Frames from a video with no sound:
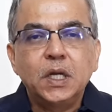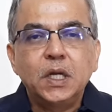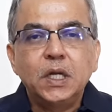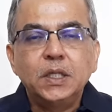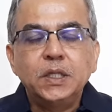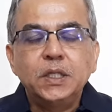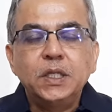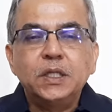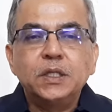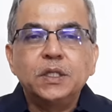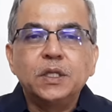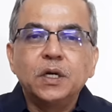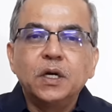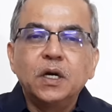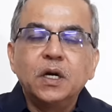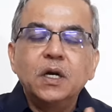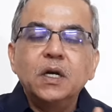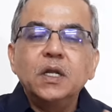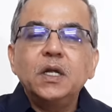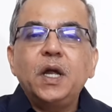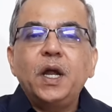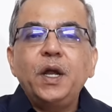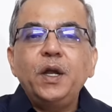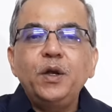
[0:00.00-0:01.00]
The
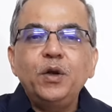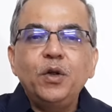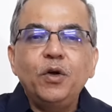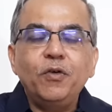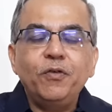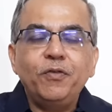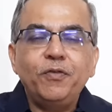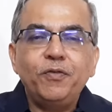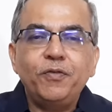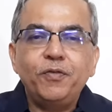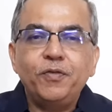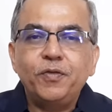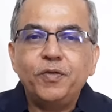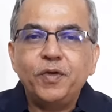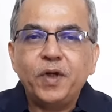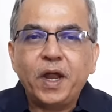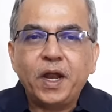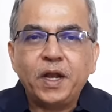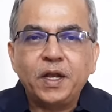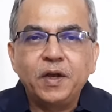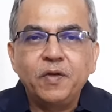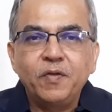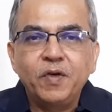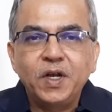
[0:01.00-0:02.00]
third kind of
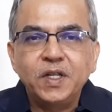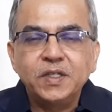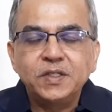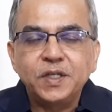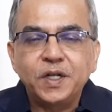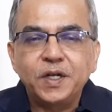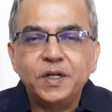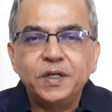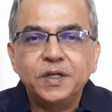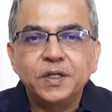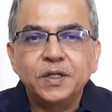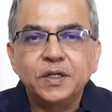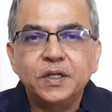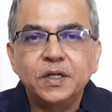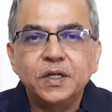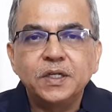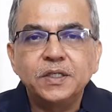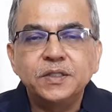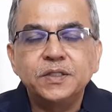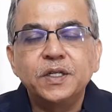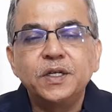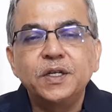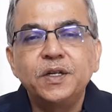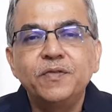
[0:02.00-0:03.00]
activity center
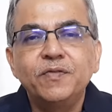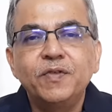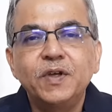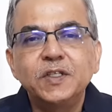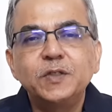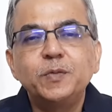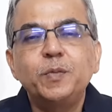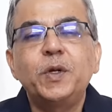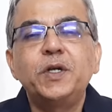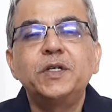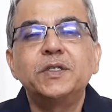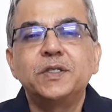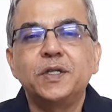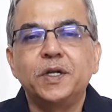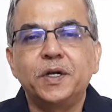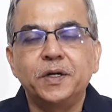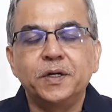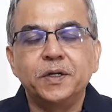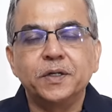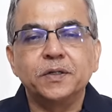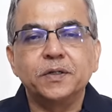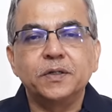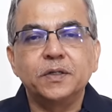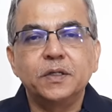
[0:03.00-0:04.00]
is an investment
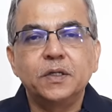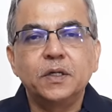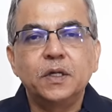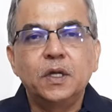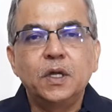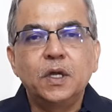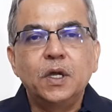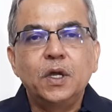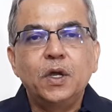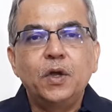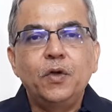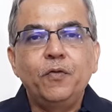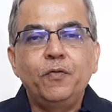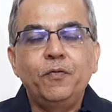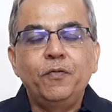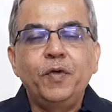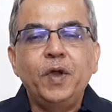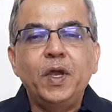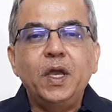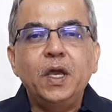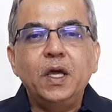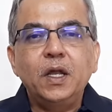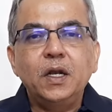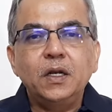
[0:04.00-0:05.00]
center
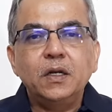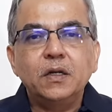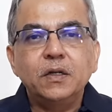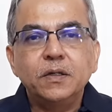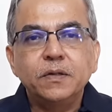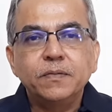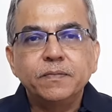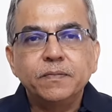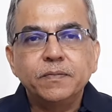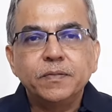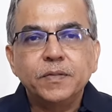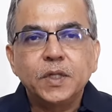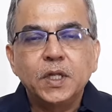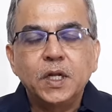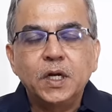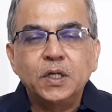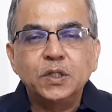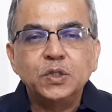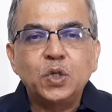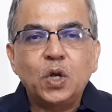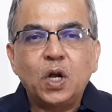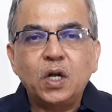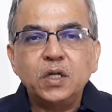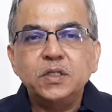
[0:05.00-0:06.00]
where it
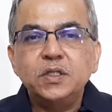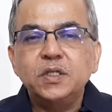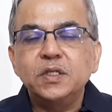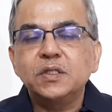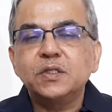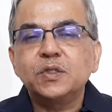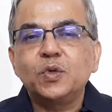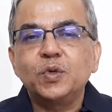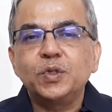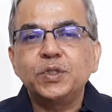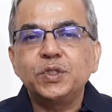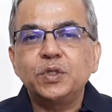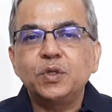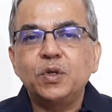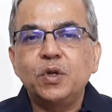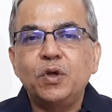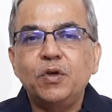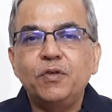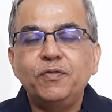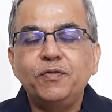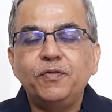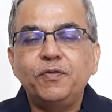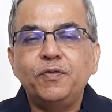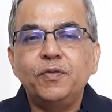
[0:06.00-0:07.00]
is not just question
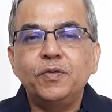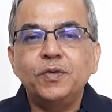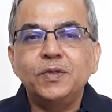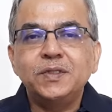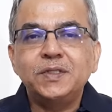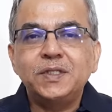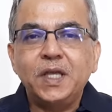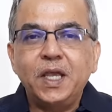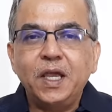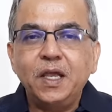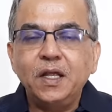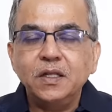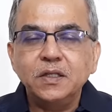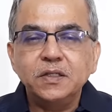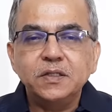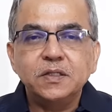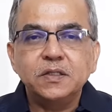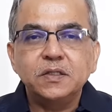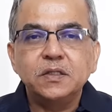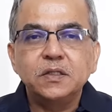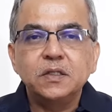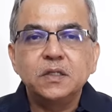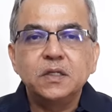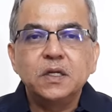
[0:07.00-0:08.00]
of
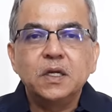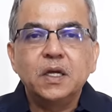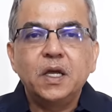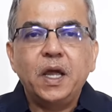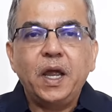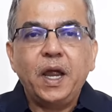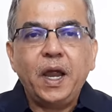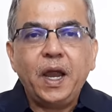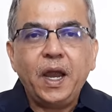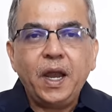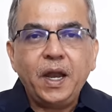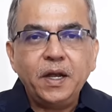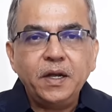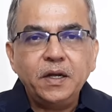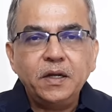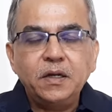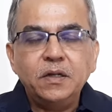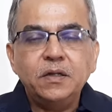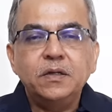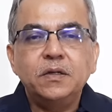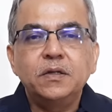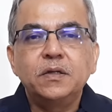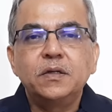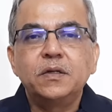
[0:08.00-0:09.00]
sales
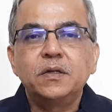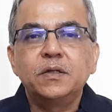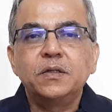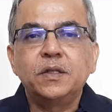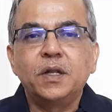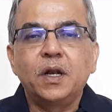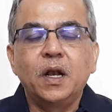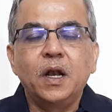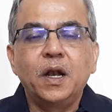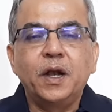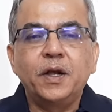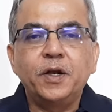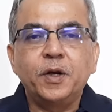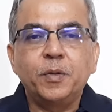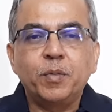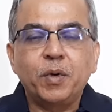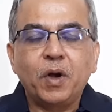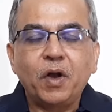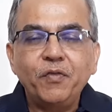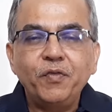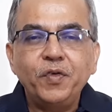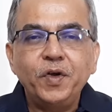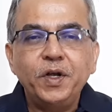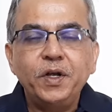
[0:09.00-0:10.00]
and the related
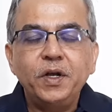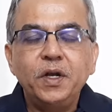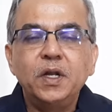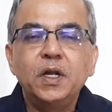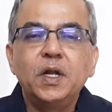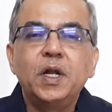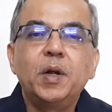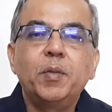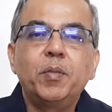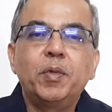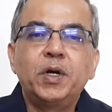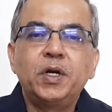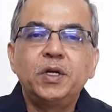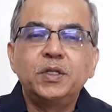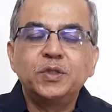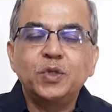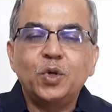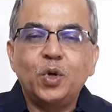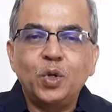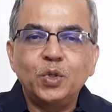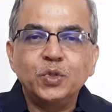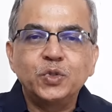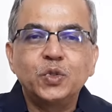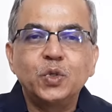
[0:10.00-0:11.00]
profit, but it is
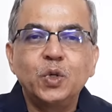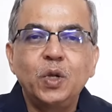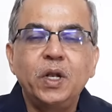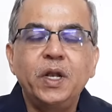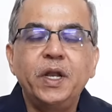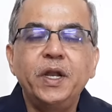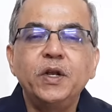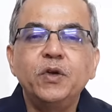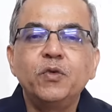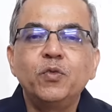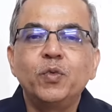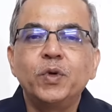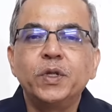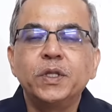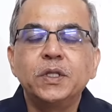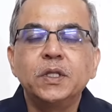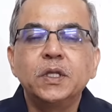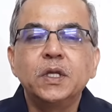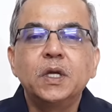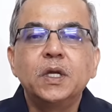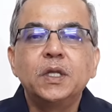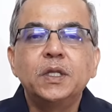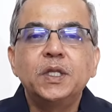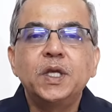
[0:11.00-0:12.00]
also linked
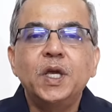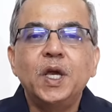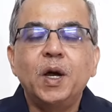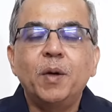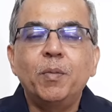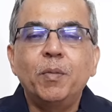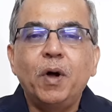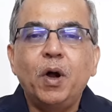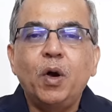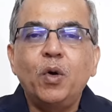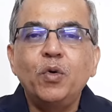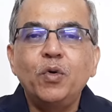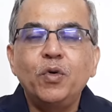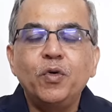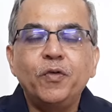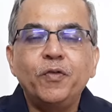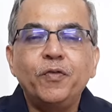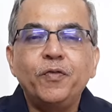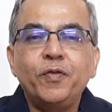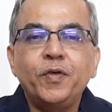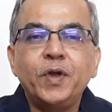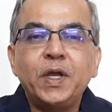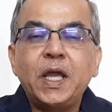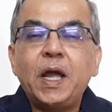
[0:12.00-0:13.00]
with the amount
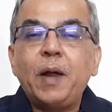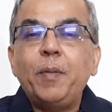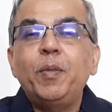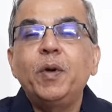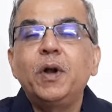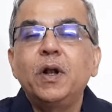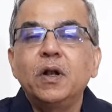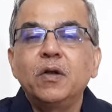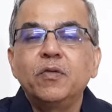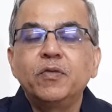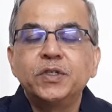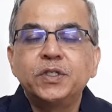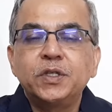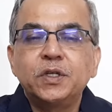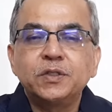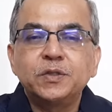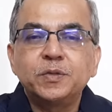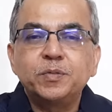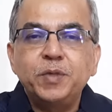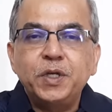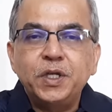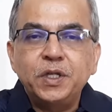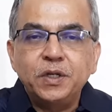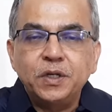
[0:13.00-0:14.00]
of capital which has
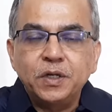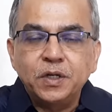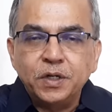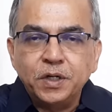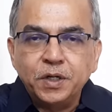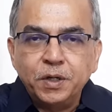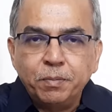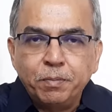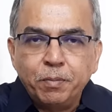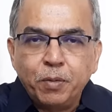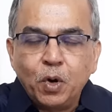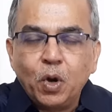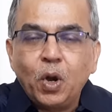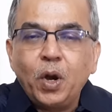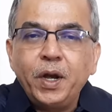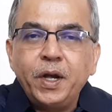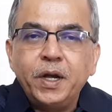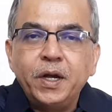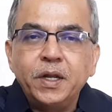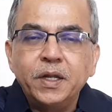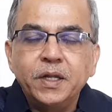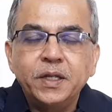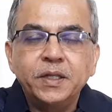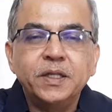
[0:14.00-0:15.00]
been deployed
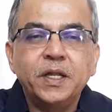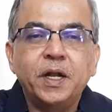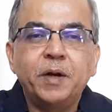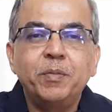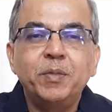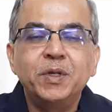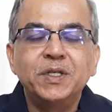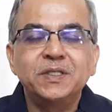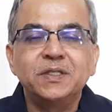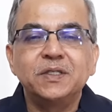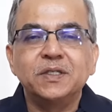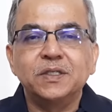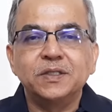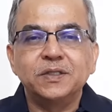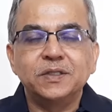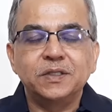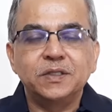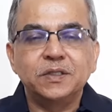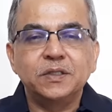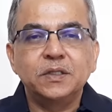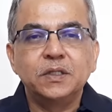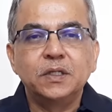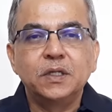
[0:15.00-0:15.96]
in that business.